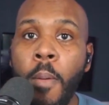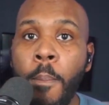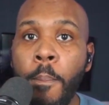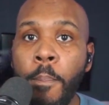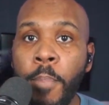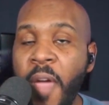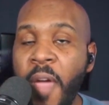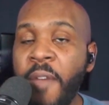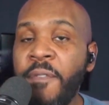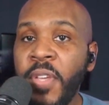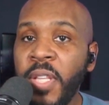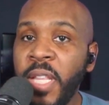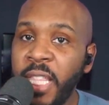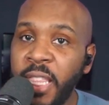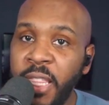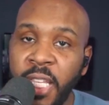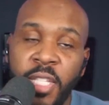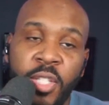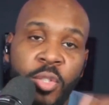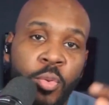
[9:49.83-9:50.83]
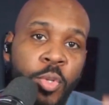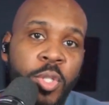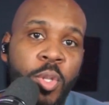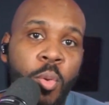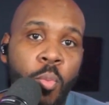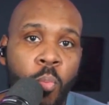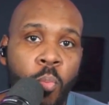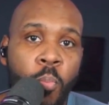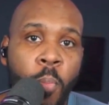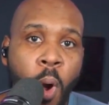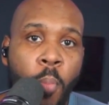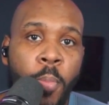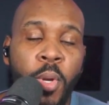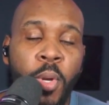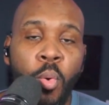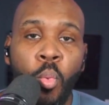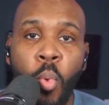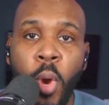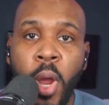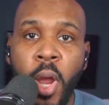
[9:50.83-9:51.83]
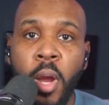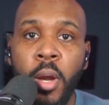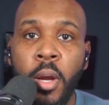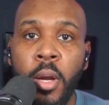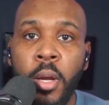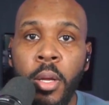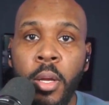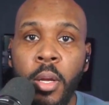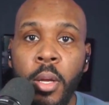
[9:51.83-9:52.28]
but I feel like this was the moment where